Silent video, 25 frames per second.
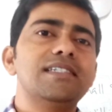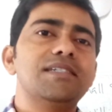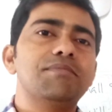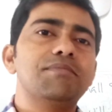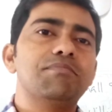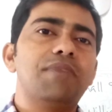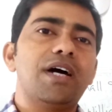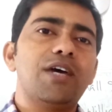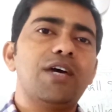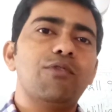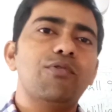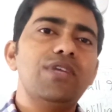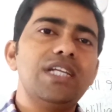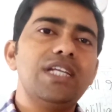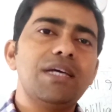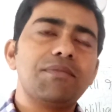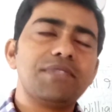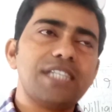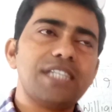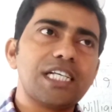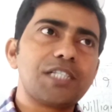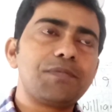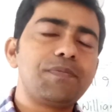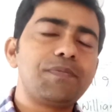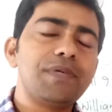by William
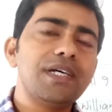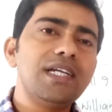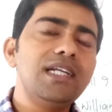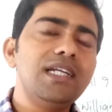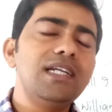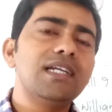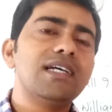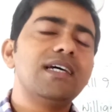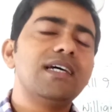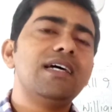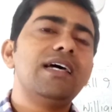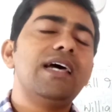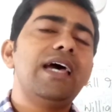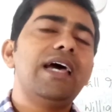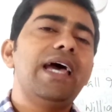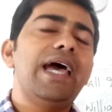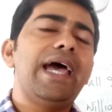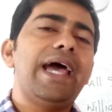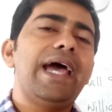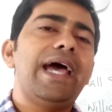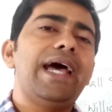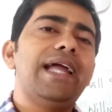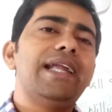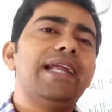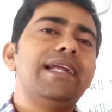Shakespeare,
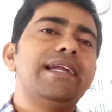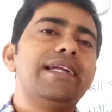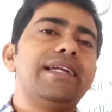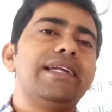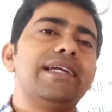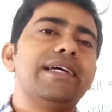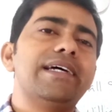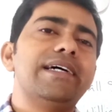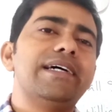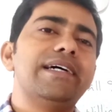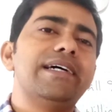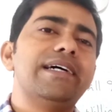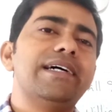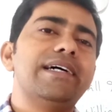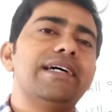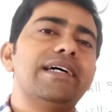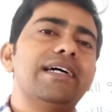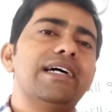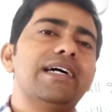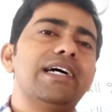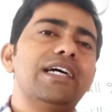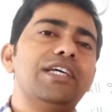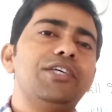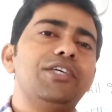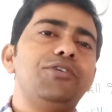and
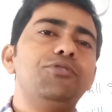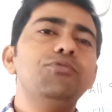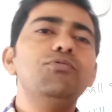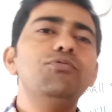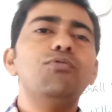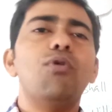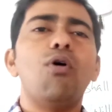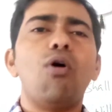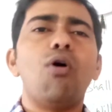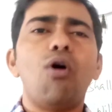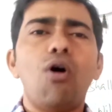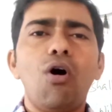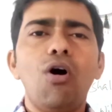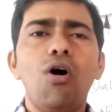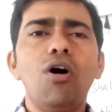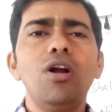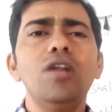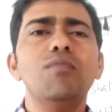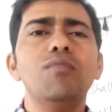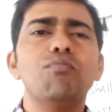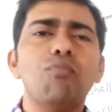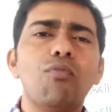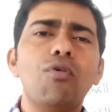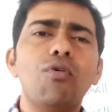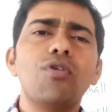you
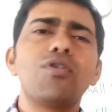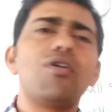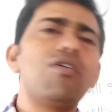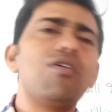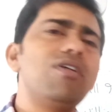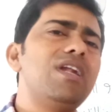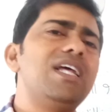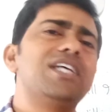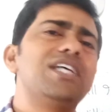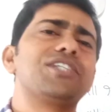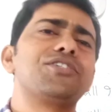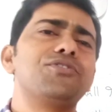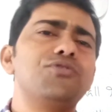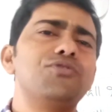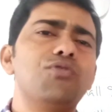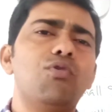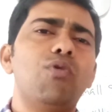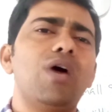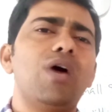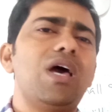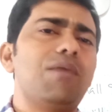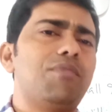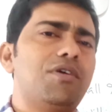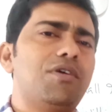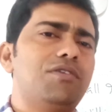all more or less
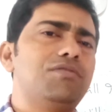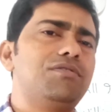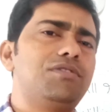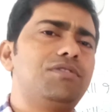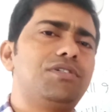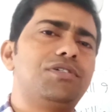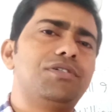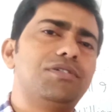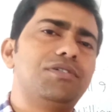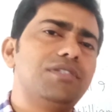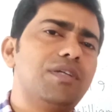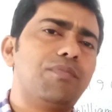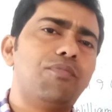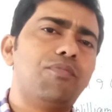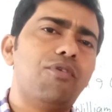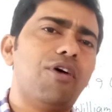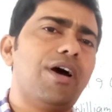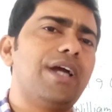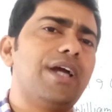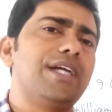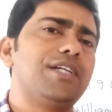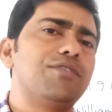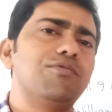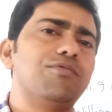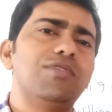know about the
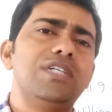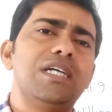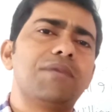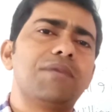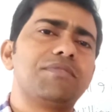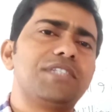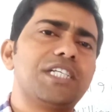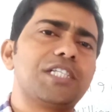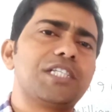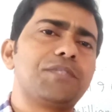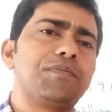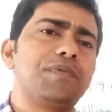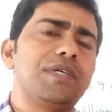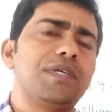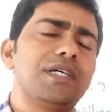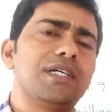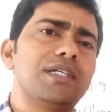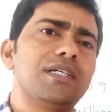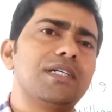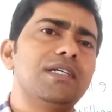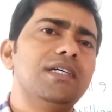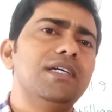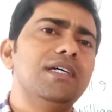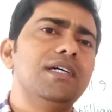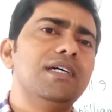poet William Shakespeare.
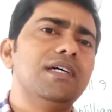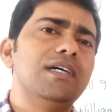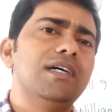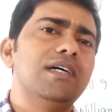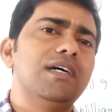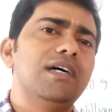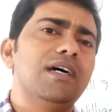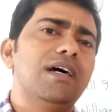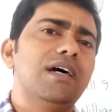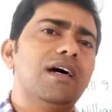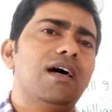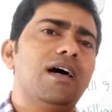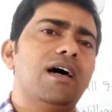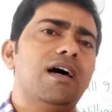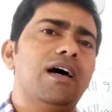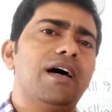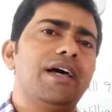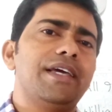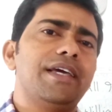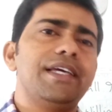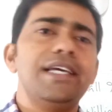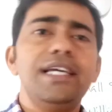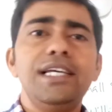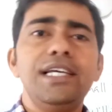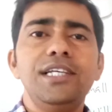
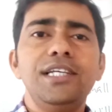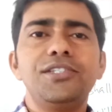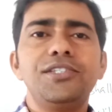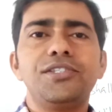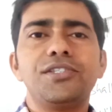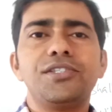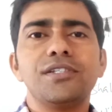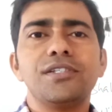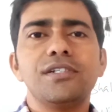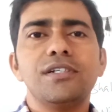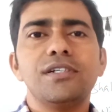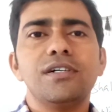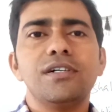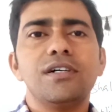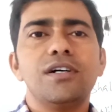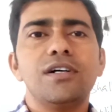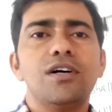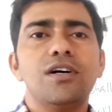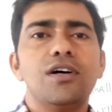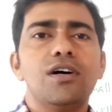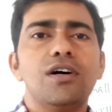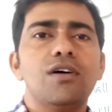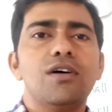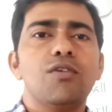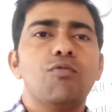He is
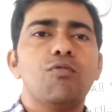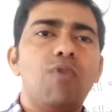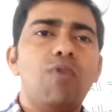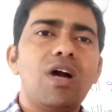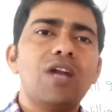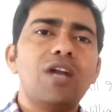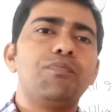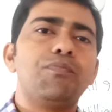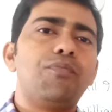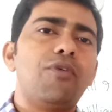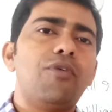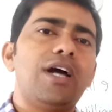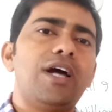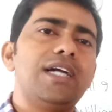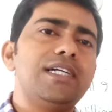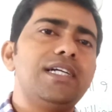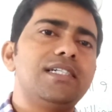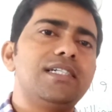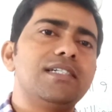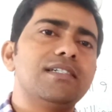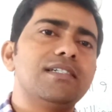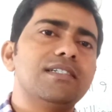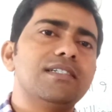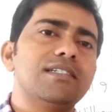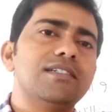one
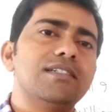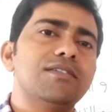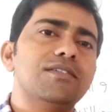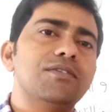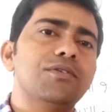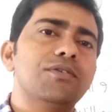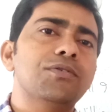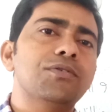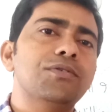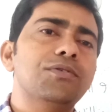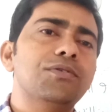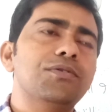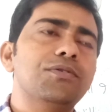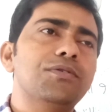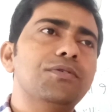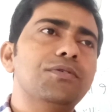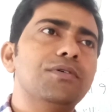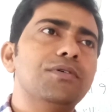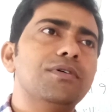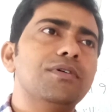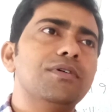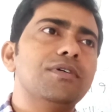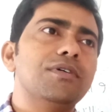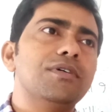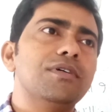poet who
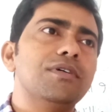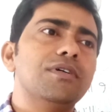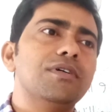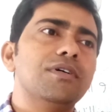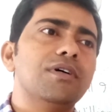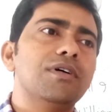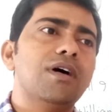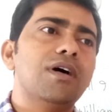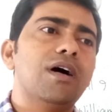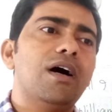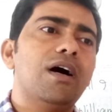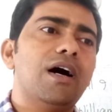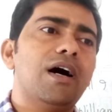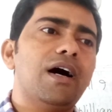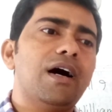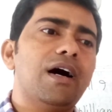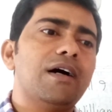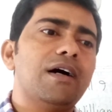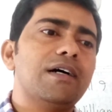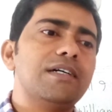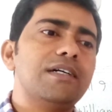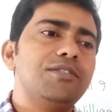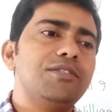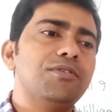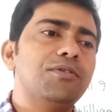
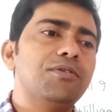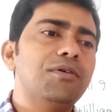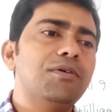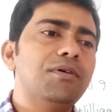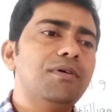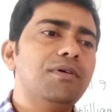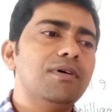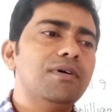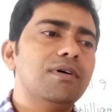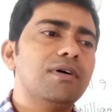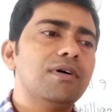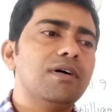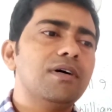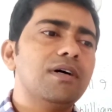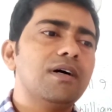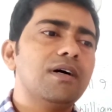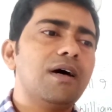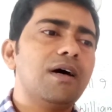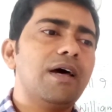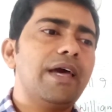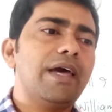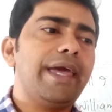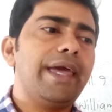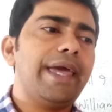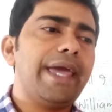
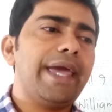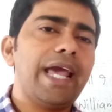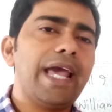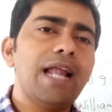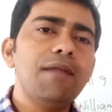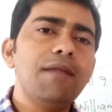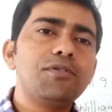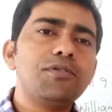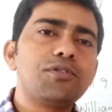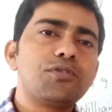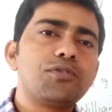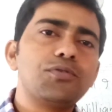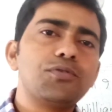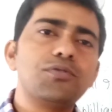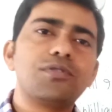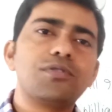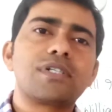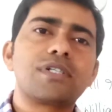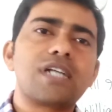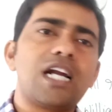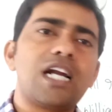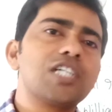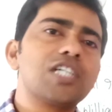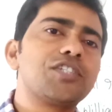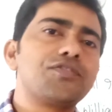helps to
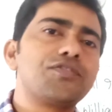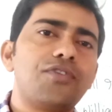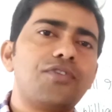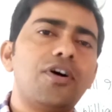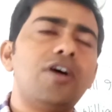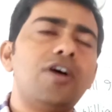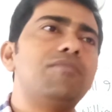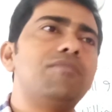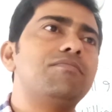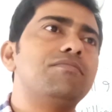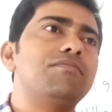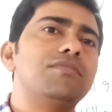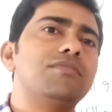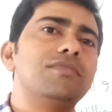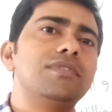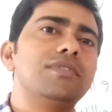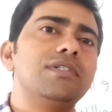transform,